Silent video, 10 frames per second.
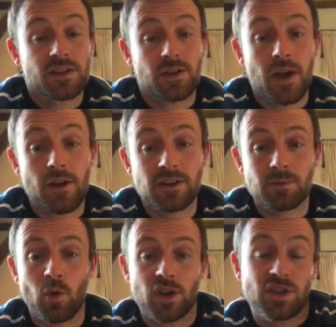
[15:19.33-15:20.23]
So here are
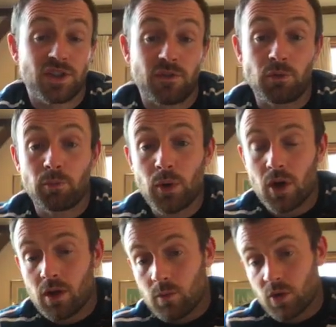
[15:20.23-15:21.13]
some questions from your
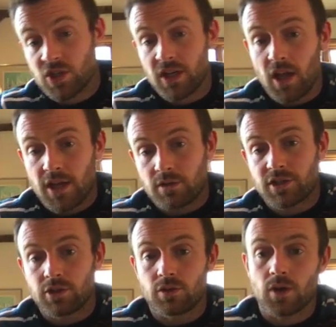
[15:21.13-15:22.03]
book, which I'd like you
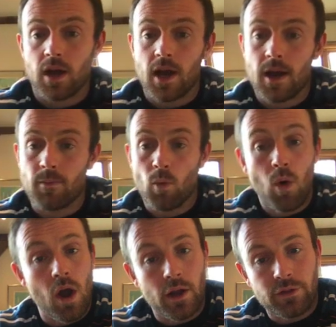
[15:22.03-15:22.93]
to um,
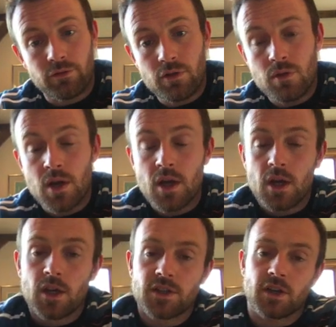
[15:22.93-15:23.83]
work through.
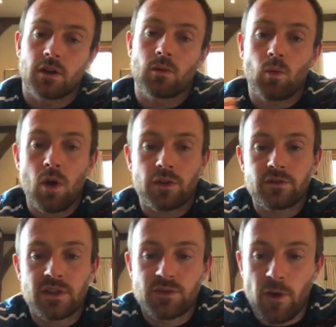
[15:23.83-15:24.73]
So work through
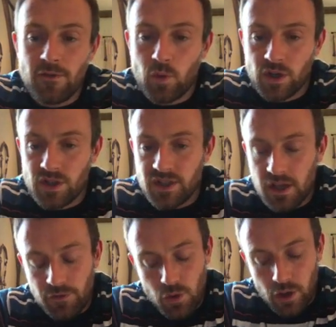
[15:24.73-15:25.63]
these five questions, see
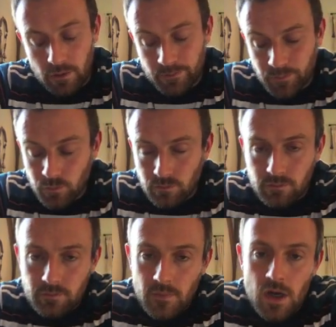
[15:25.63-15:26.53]
if you can
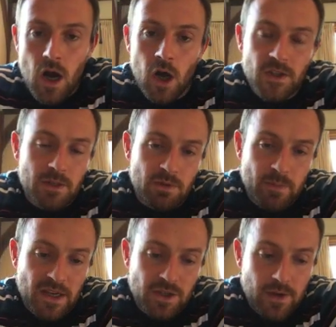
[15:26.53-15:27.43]
answer them as
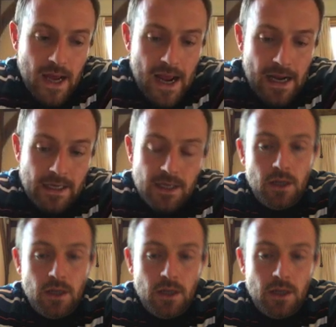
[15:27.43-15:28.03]
best you can.